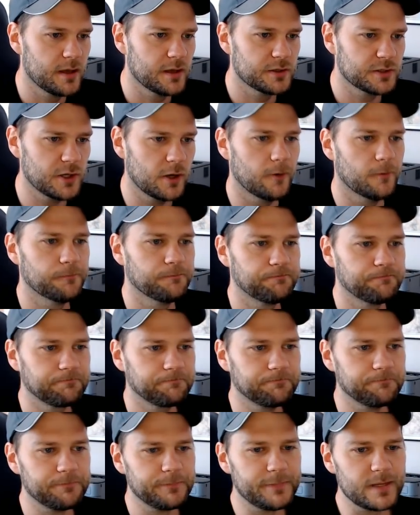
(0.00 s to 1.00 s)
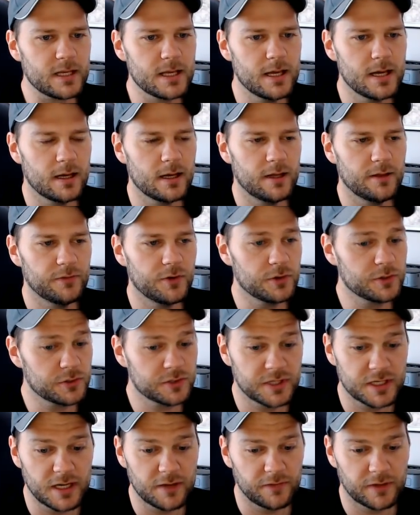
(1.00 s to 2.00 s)
So uh, those are
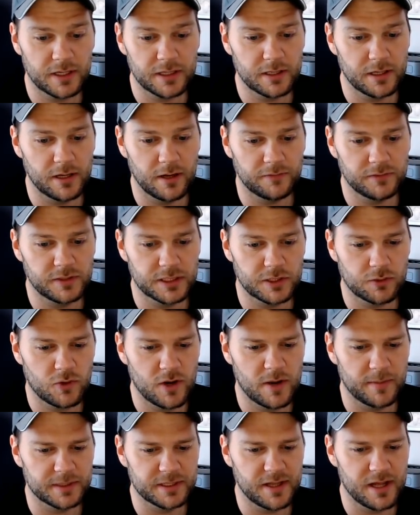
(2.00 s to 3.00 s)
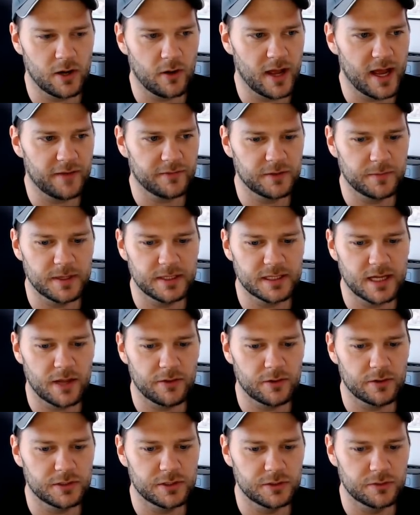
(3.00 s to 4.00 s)
significant enough disagreements, and they don't have to be
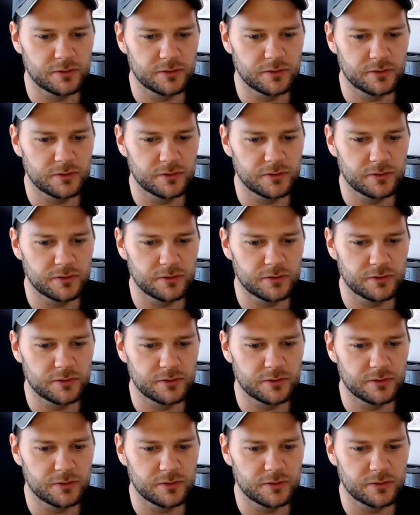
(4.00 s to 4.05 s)
tethered to the